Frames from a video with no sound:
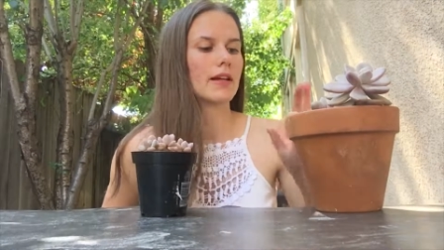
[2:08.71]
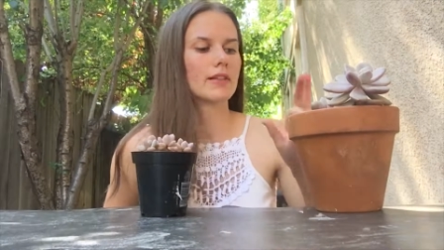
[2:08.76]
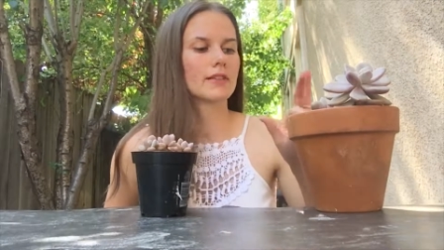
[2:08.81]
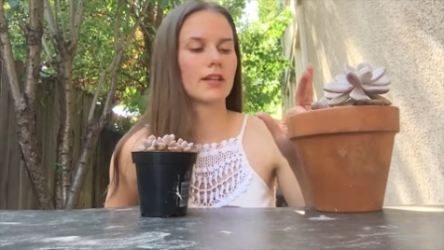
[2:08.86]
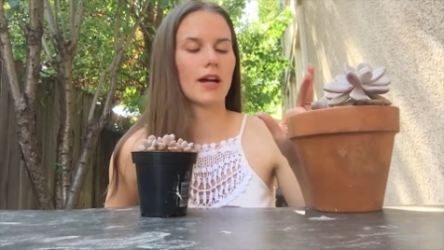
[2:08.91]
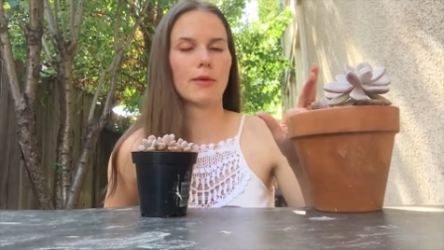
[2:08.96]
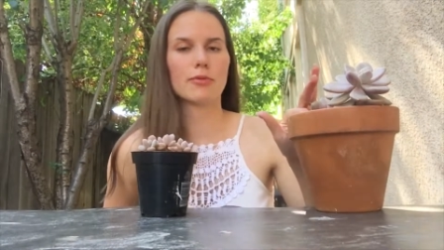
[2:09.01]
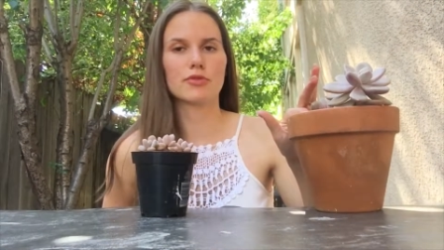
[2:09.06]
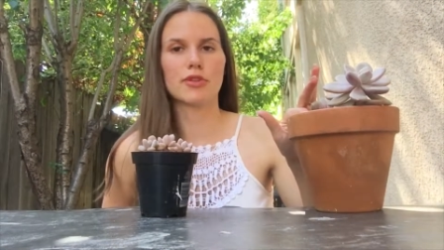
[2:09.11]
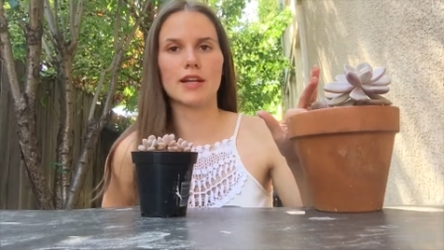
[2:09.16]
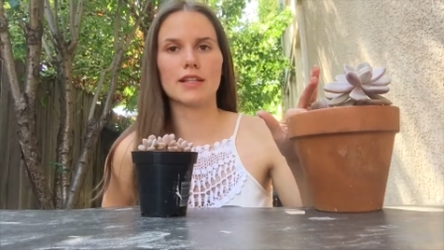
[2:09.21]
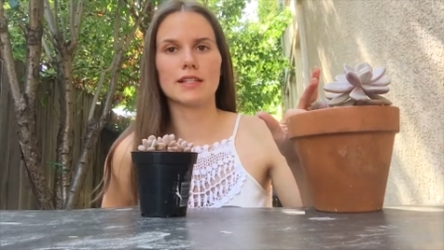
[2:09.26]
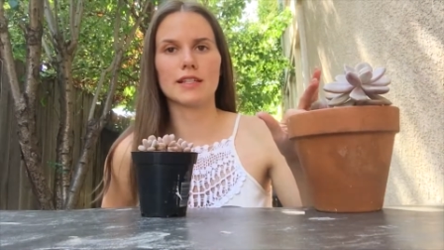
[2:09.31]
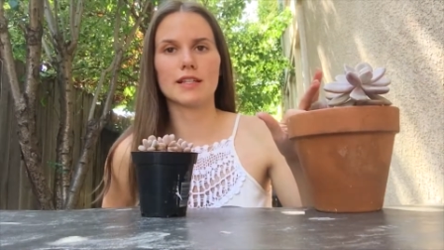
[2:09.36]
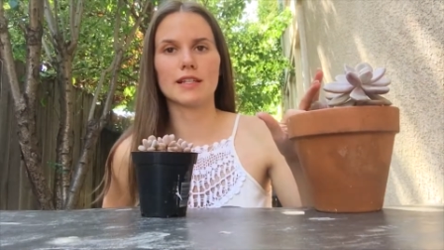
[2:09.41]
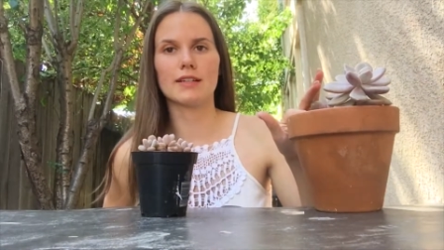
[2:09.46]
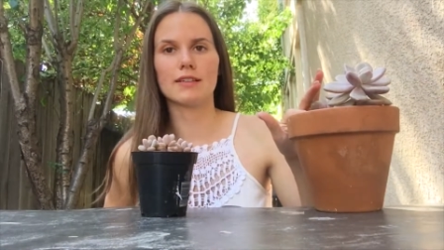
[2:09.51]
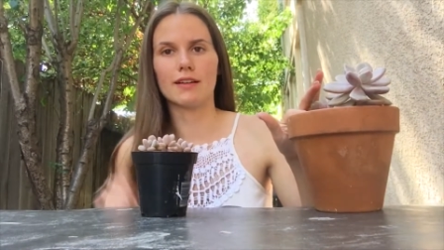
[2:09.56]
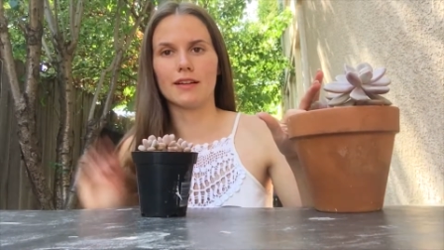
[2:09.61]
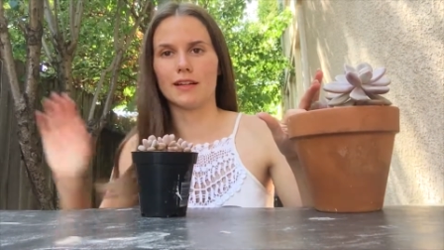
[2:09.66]
top
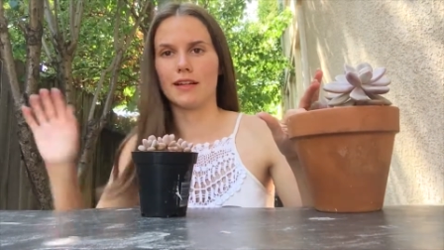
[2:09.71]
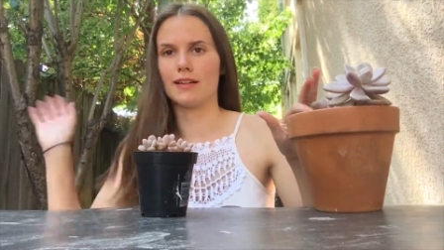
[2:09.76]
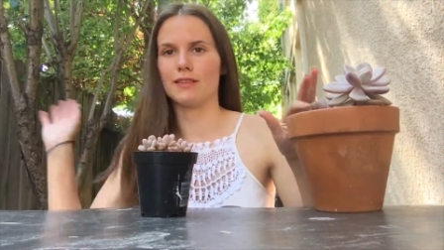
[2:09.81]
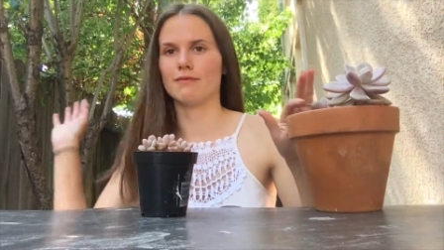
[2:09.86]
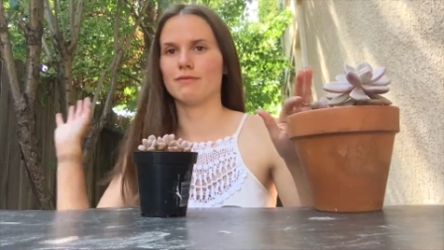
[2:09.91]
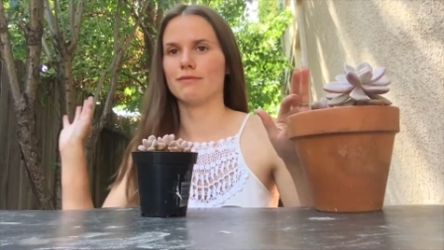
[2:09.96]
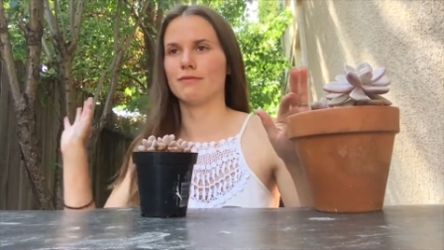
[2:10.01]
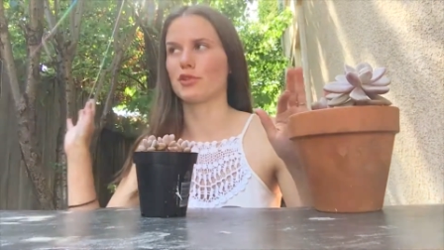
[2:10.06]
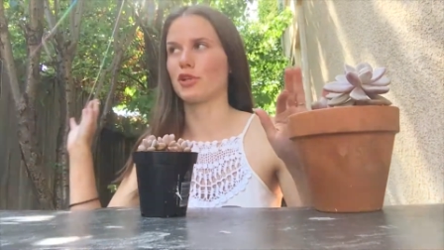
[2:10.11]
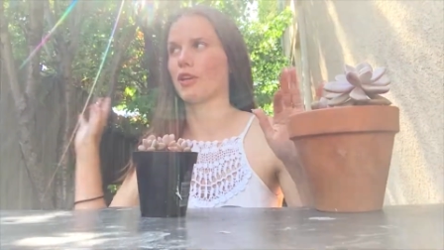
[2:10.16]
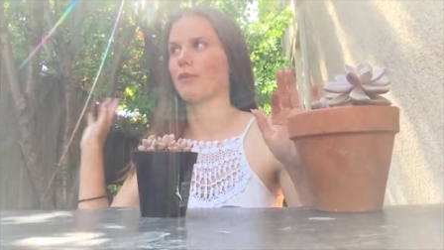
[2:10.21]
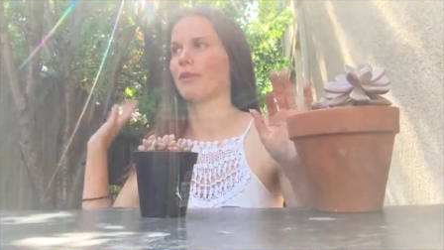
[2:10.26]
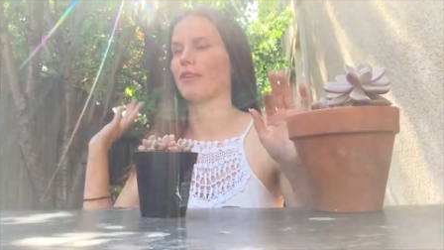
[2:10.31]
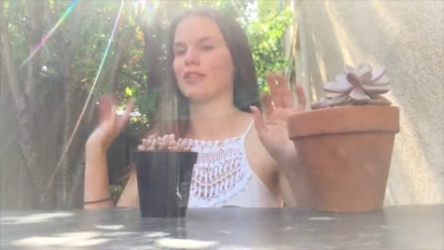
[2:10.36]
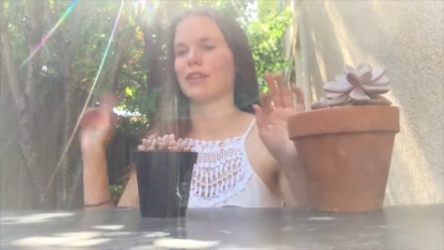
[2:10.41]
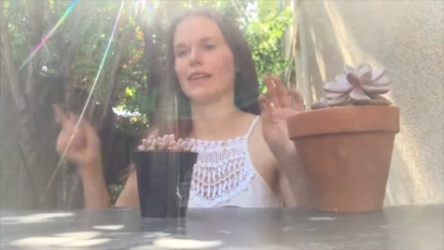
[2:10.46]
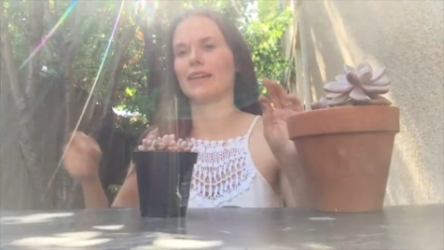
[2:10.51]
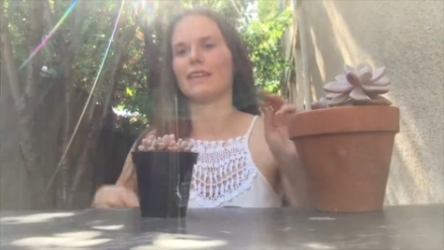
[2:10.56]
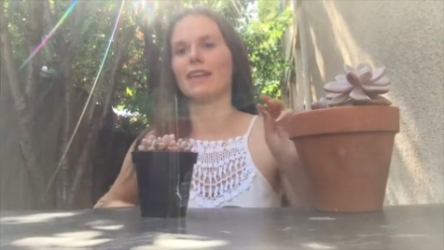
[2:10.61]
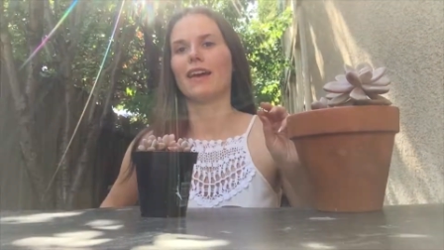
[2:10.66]
dressing. Again, sorry
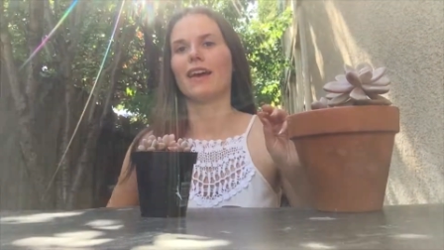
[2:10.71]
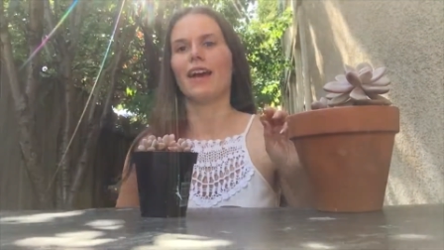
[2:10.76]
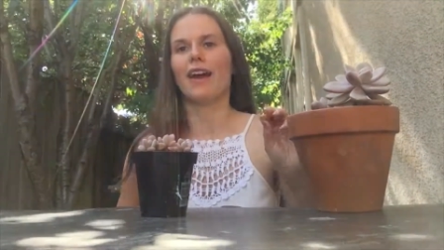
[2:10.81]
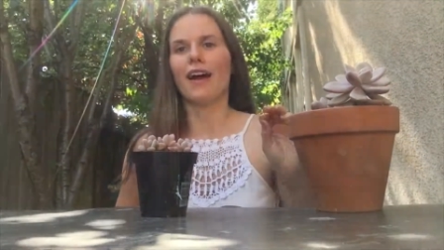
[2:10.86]
about that.